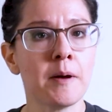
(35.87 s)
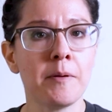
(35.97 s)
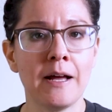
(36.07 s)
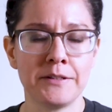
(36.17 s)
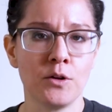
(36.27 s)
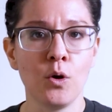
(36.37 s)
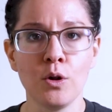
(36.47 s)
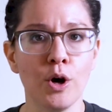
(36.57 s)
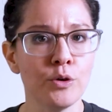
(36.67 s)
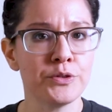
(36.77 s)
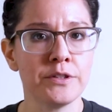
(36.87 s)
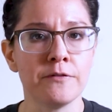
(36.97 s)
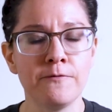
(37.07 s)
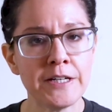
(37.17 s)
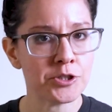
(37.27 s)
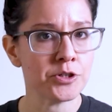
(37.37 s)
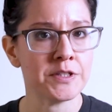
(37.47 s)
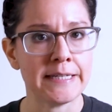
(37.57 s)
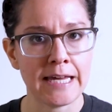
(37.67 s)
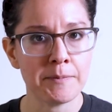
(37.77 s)
Bubble has a whole host of features
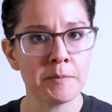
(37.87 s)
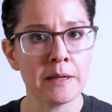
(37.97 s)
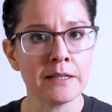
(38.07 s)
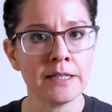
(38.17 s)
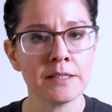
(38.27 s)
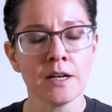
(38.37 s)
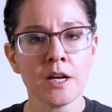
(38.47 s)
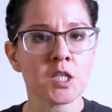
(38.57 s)
and capabilities